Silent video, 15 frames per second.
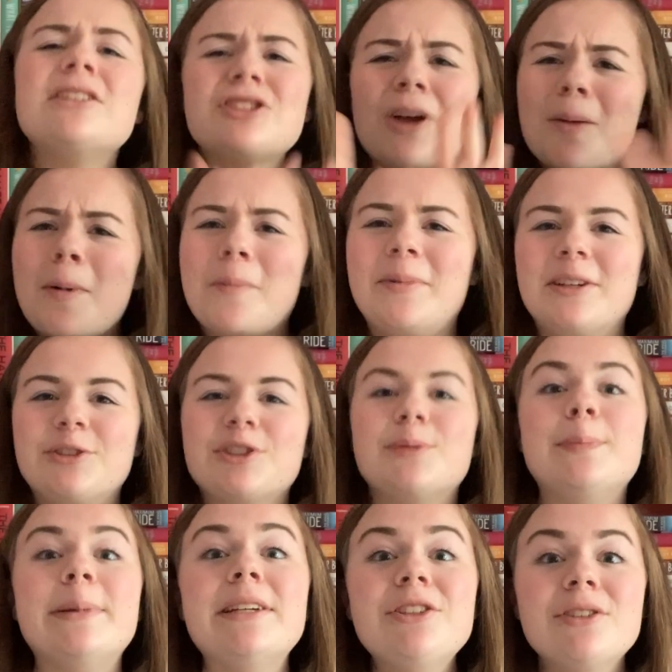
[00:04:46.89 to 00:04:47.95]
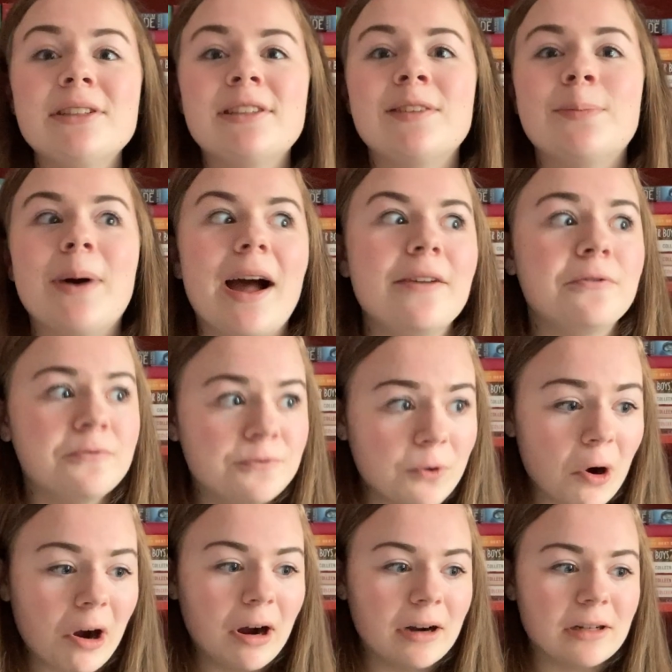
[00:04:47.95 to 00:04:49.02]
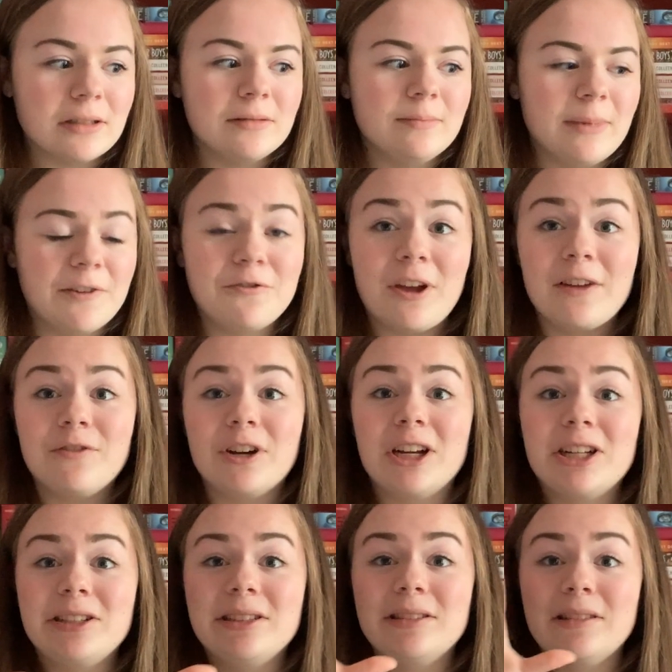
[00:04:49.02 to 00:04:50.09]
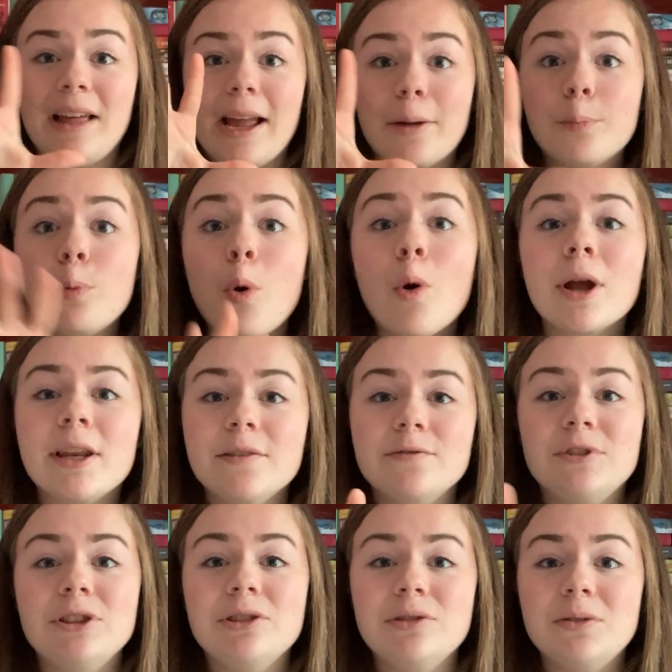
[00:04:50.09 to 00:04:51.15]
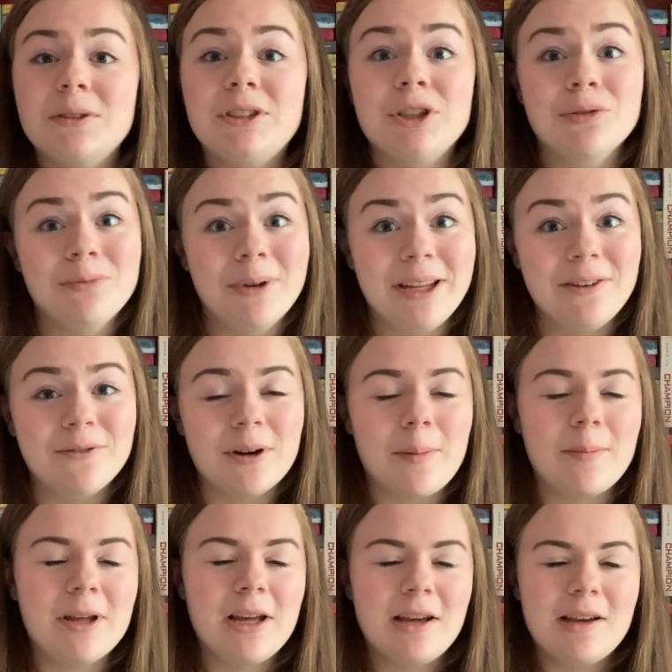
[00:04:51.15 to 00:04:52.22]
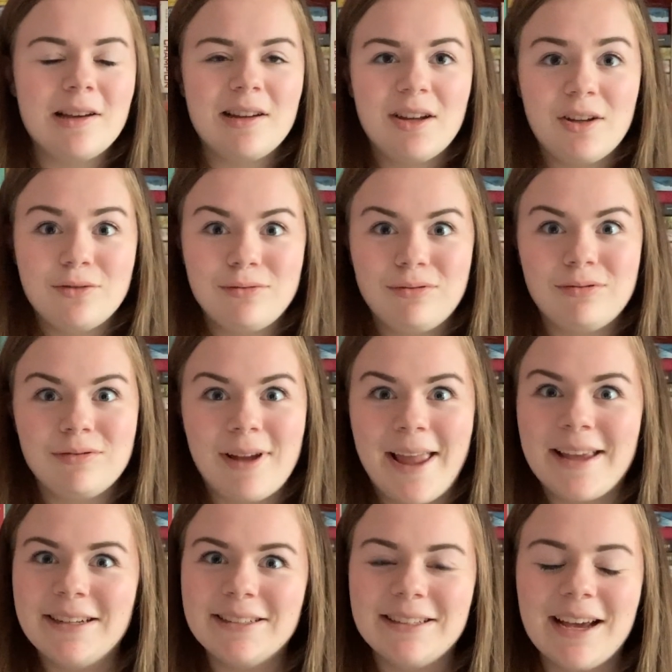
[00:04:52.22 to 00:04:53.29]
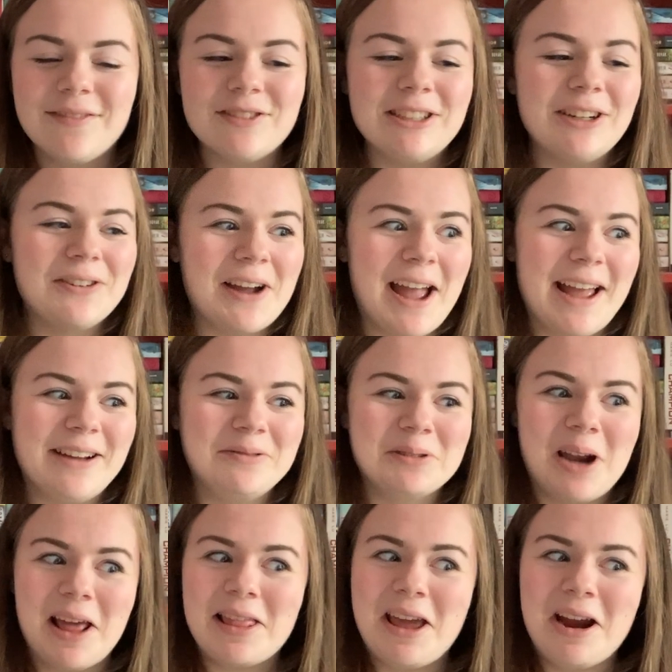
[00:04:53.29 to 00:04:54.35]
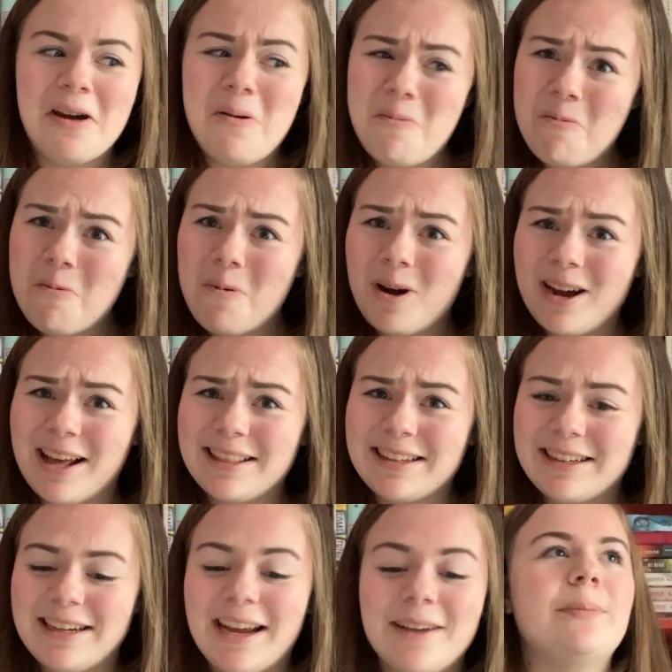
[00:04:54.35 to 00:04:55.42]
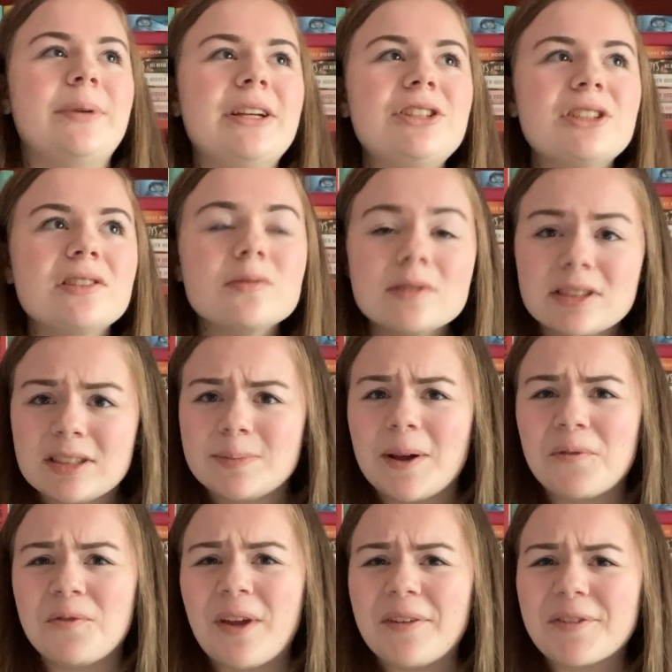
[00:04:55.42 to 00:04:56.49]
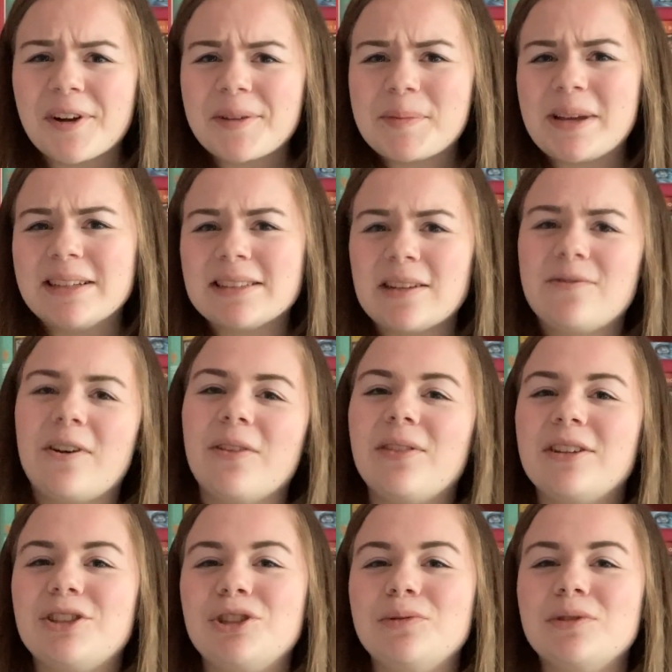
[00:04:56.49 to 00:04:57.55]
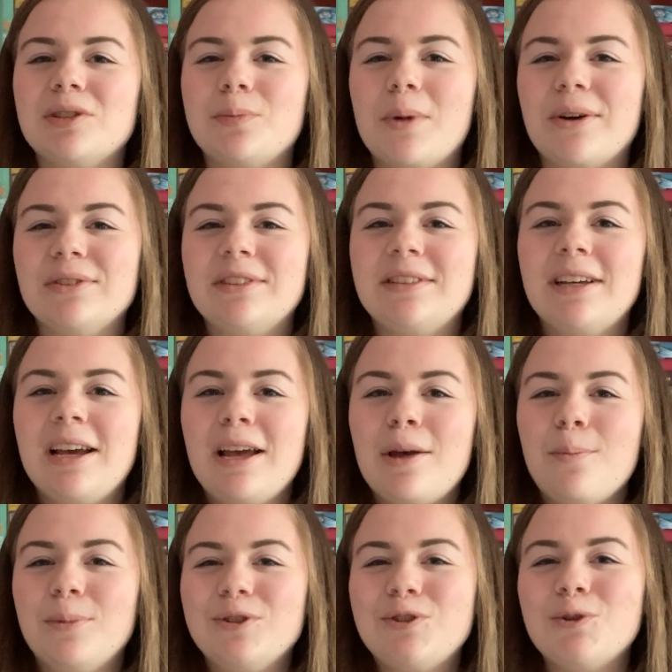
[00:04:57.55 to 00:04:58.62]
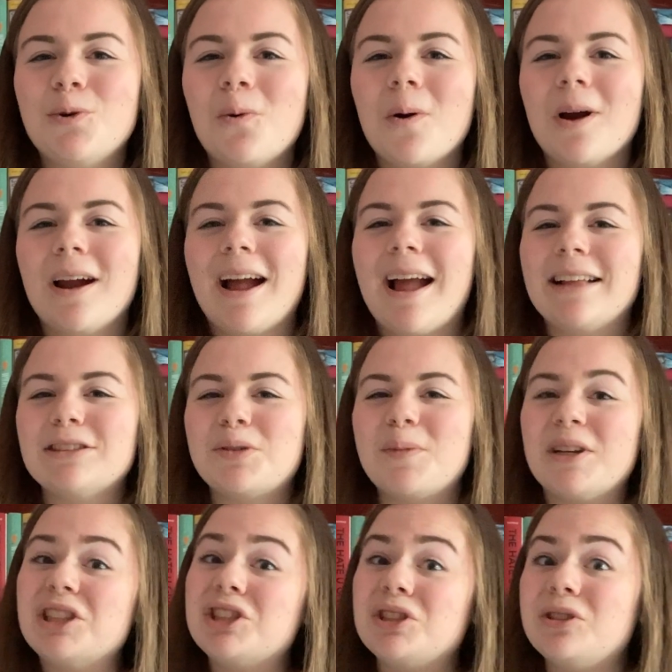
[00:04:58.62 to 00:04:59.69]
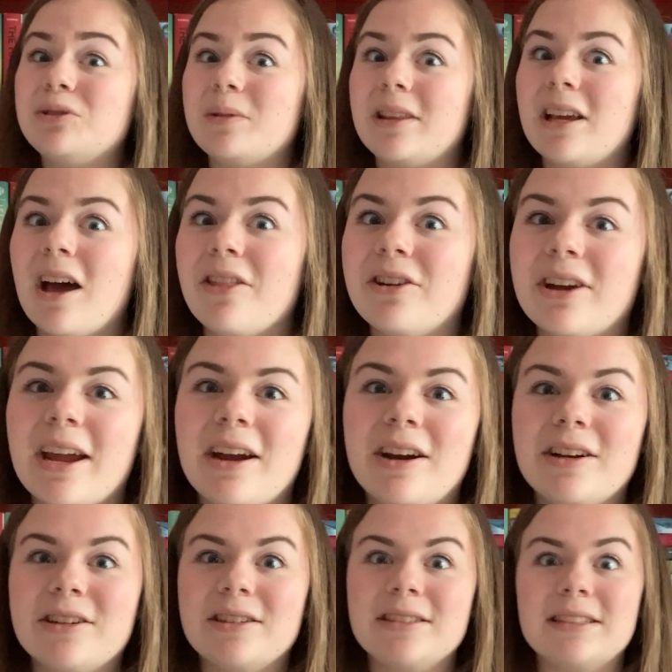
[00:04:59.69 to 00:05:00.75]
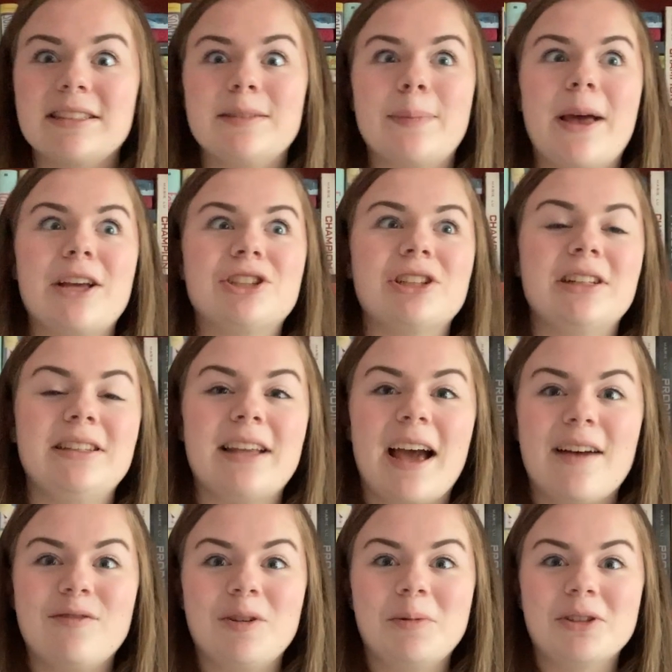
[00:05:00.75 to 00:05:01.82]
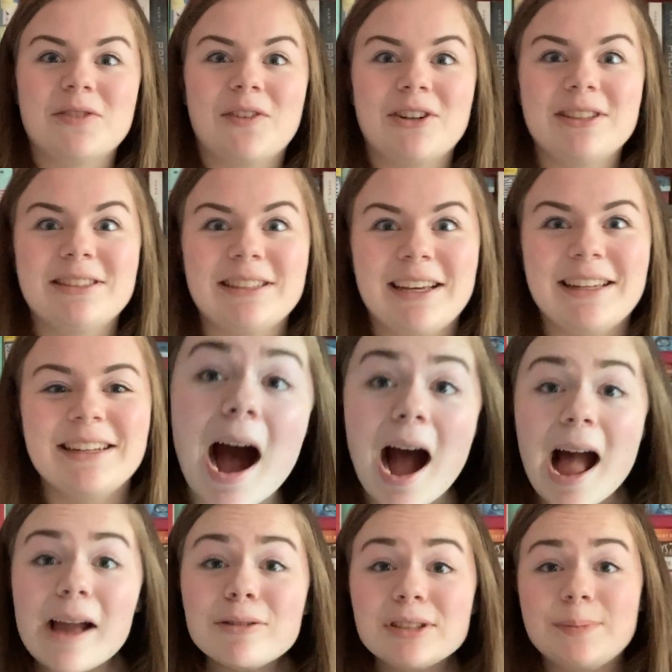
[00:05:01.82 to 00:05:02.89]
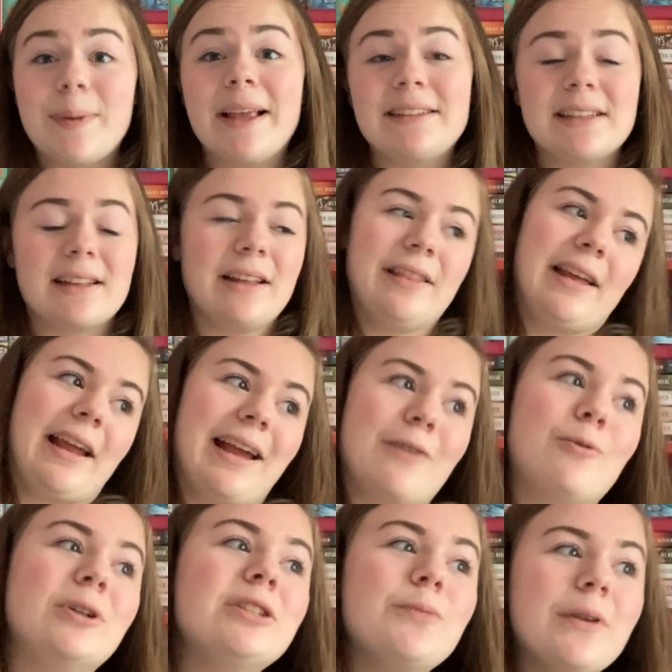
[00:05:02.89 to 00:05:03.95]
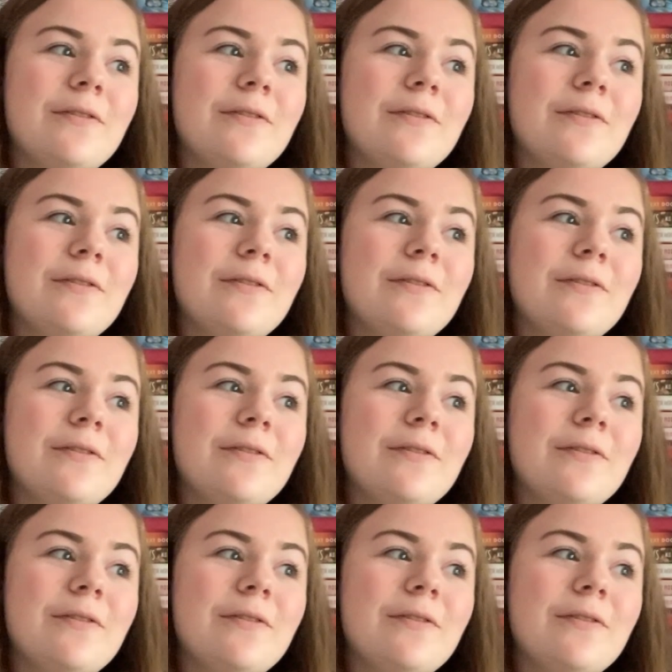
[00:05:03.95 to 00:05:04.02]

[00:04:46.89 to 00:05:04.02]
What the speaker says: about Beatrice. Beatrice is by far my favorite, point of view to read from. Hated Daphne. Okay, we're not there yet. Beatrice was just my favorite because I felt that she was the most mature. I had some issues with the other characters, especially Daphne, which I've already said. I was basically thinking, once we